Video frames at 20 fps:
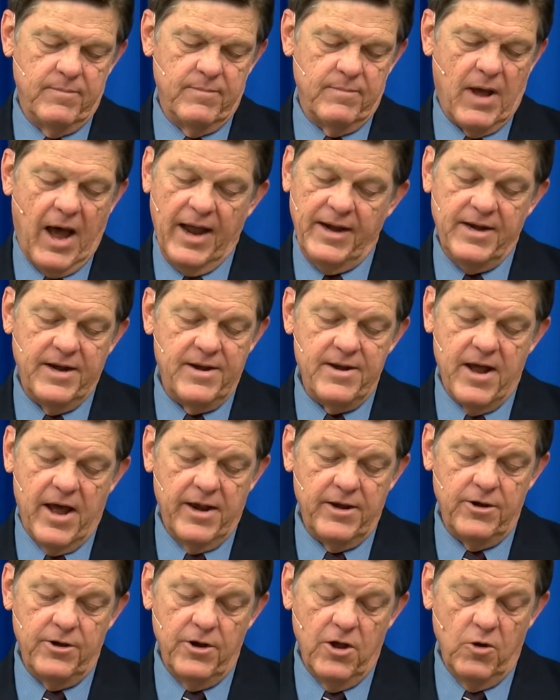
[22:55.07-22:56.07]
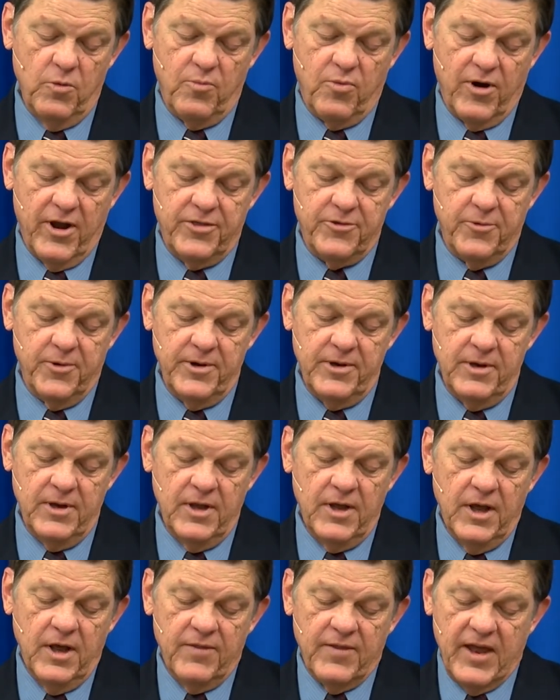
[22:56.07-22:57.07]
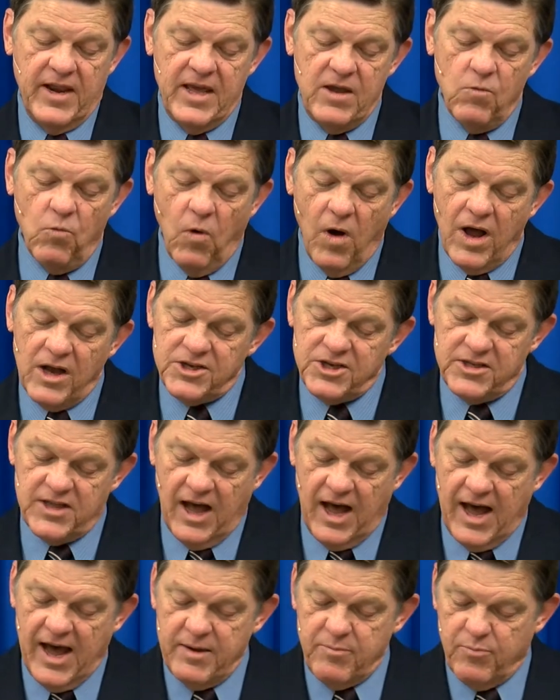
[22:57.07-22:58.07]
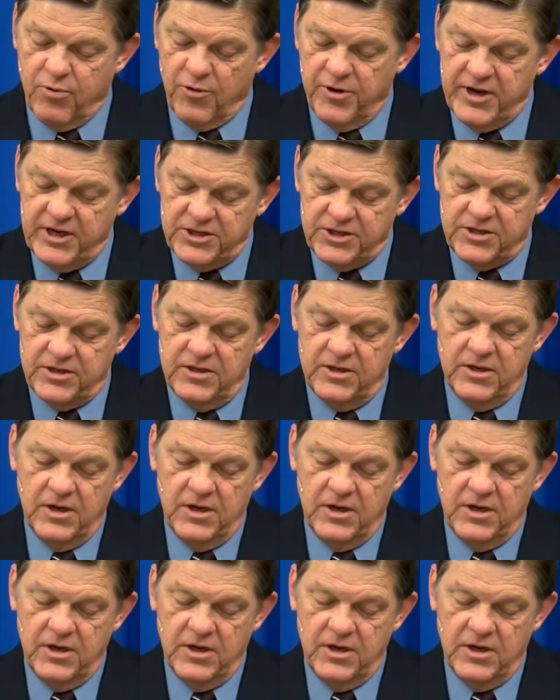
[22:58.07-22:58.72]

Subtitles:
I did not know, brethren, that he was the high priest.